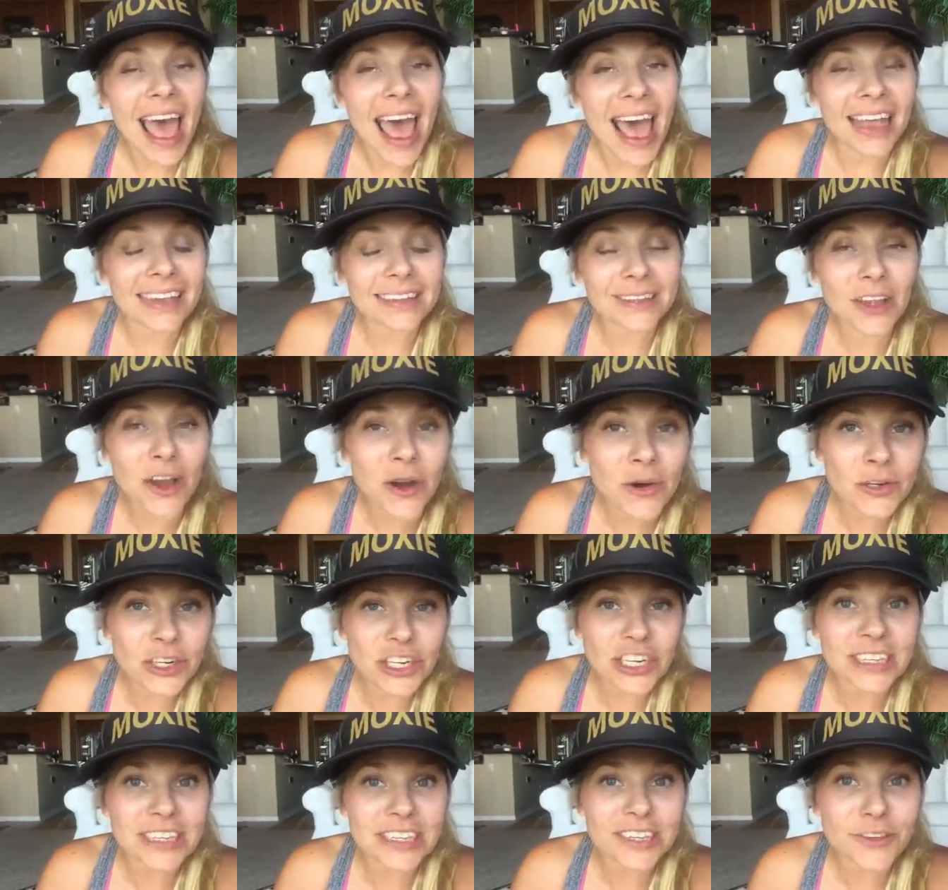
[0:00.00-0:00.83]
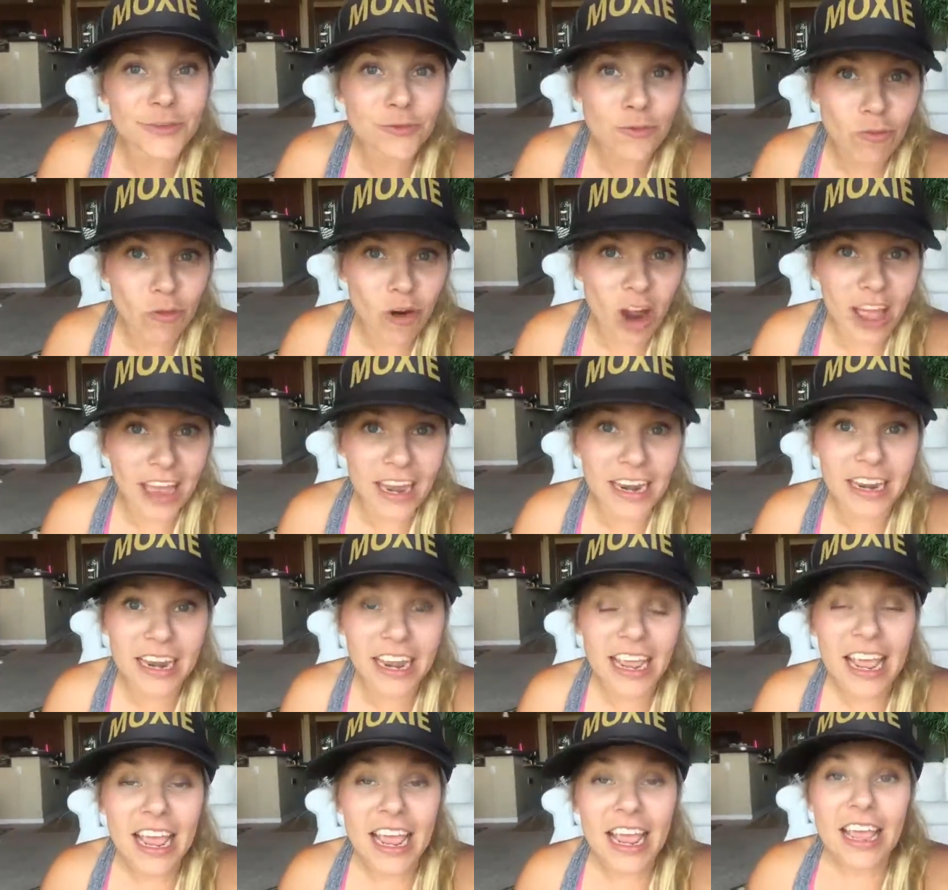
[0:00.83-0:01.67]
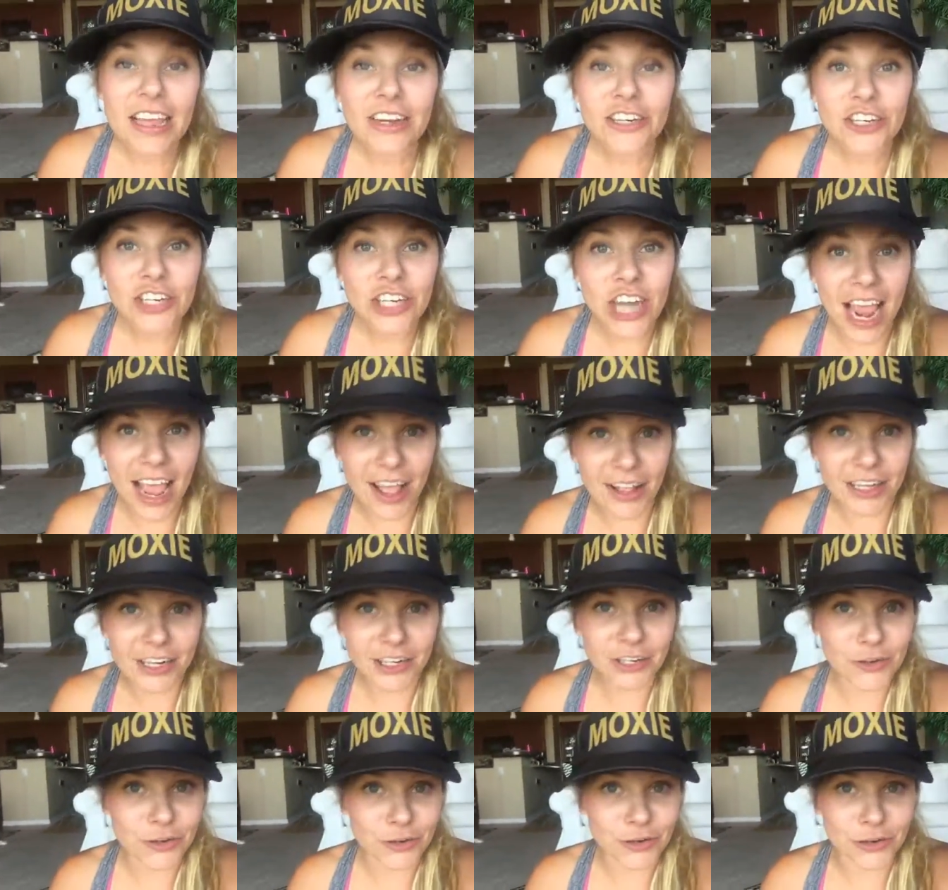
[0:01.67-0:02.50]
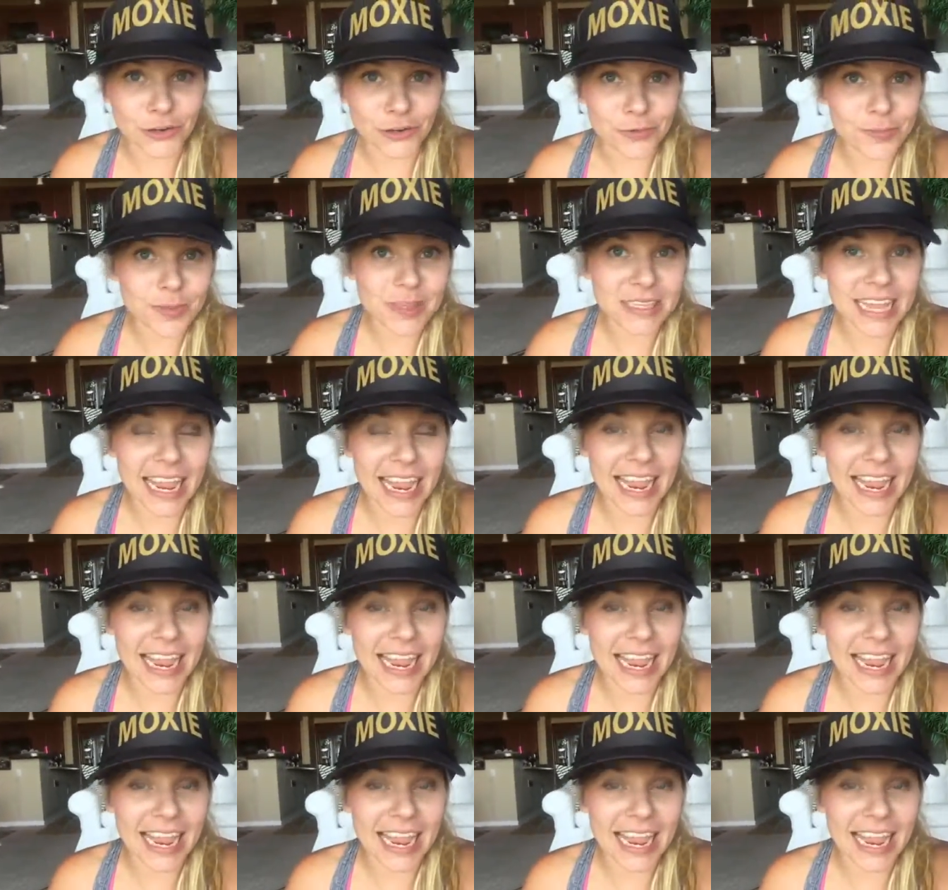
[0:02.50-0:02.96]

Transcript: as coaches is run challenge groups.